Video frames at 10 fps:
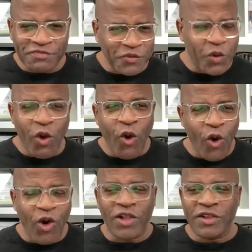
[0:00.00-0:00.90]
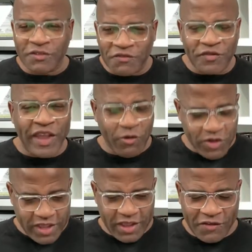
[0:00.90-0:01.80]
We're all
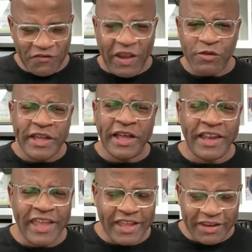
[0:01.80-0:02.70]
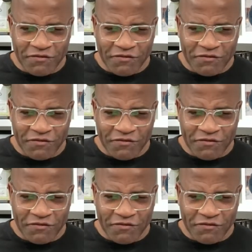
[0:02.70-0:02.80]
very, very clean